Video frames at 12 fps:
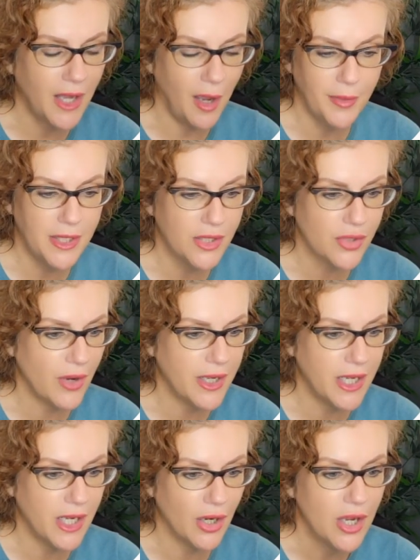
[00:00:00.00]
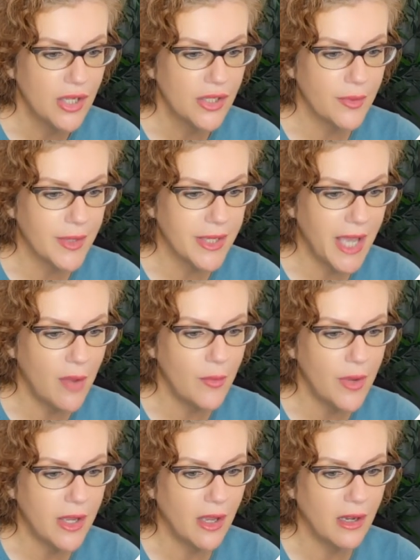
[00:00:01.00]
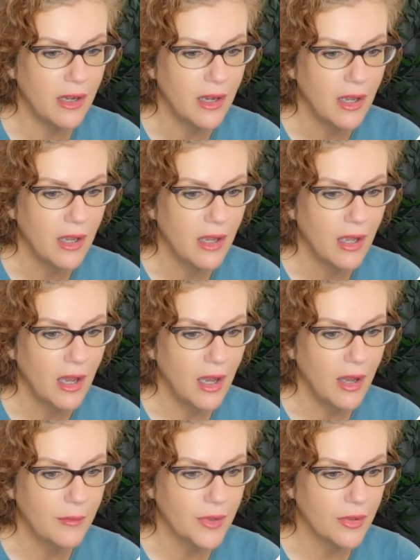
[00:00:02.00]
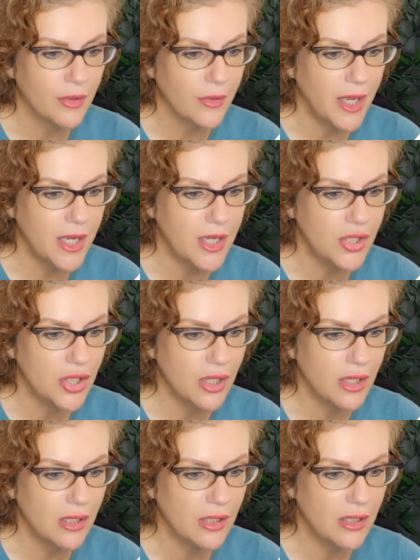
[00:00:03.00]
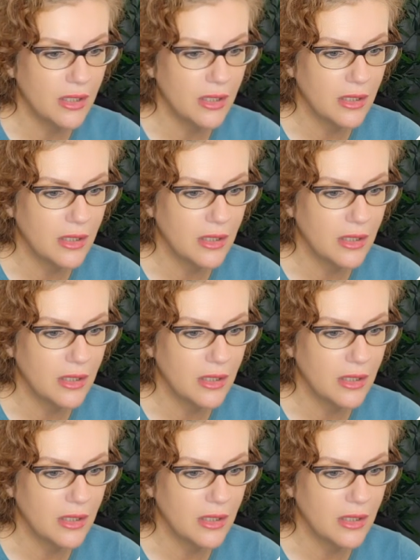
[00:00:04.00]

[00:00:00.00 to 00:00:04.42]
Company is right here. So again, we can, the location,